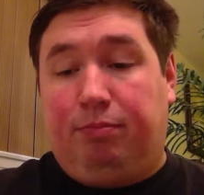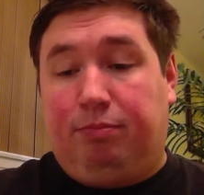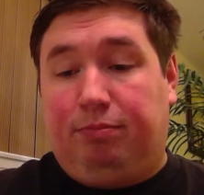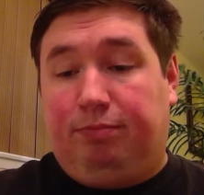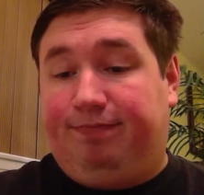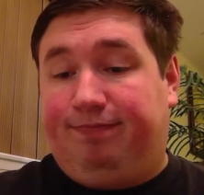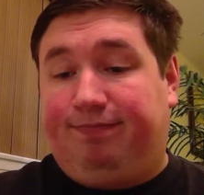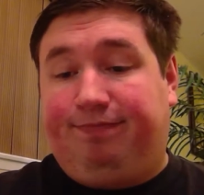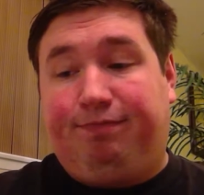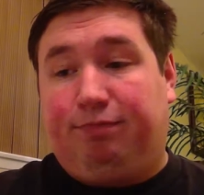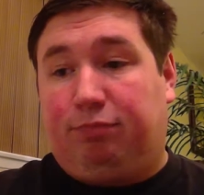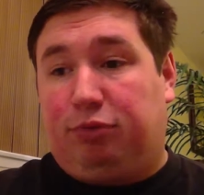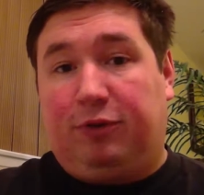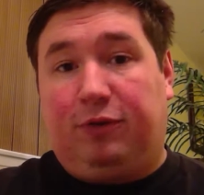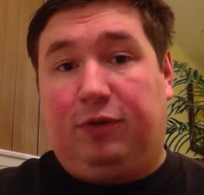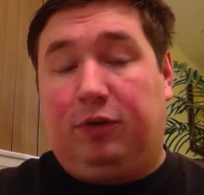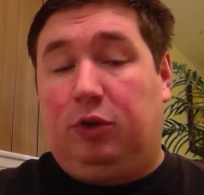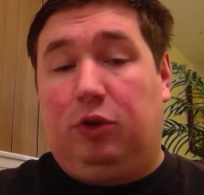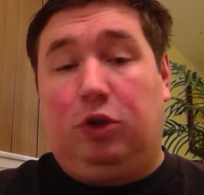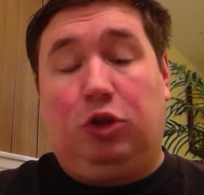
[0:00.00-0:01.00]
Mm,
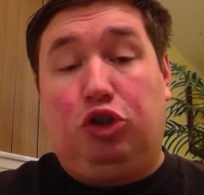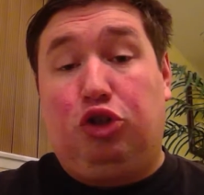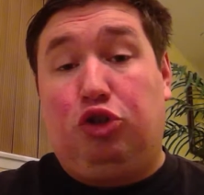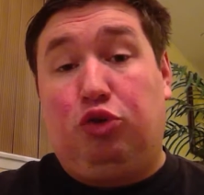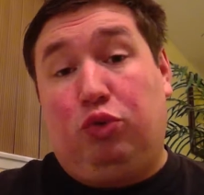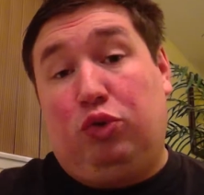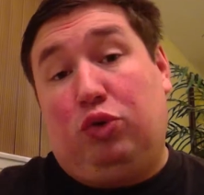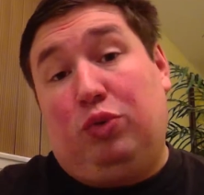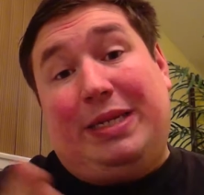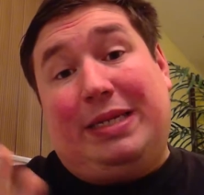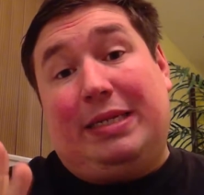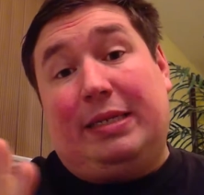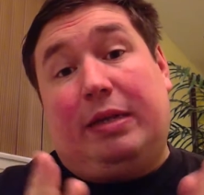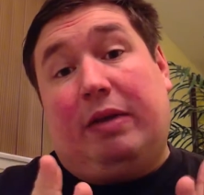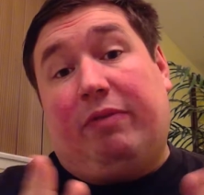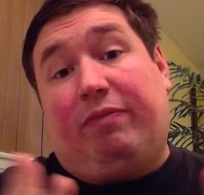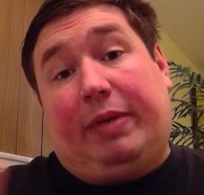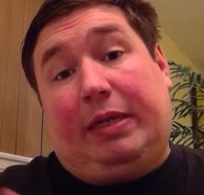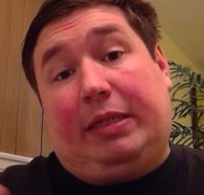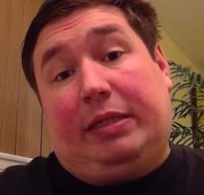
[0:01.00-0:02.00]
preferred the sh- sweet
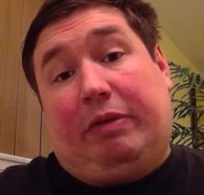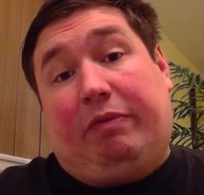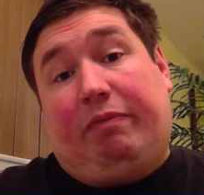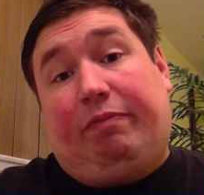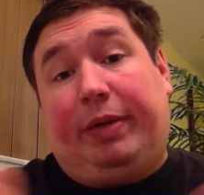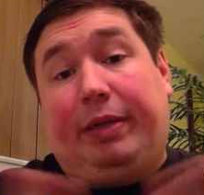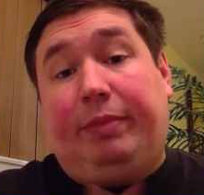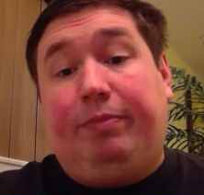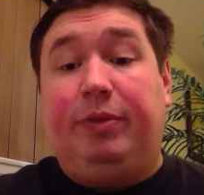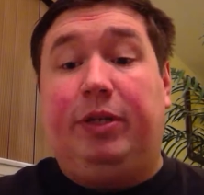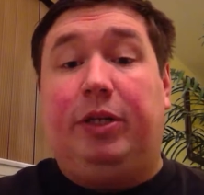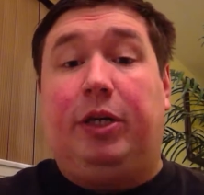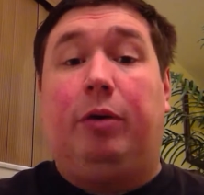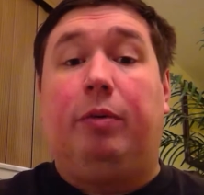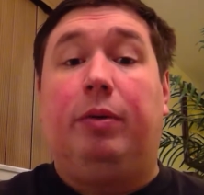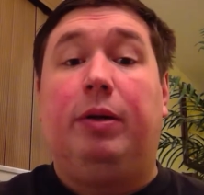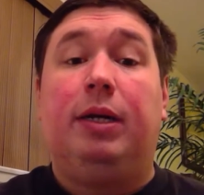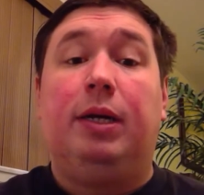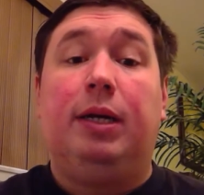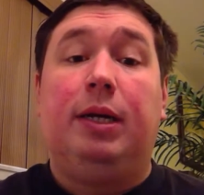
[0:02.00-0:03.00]
stuff myself, but you
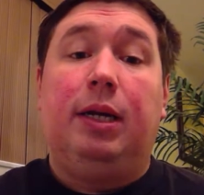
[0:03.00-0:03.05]
know.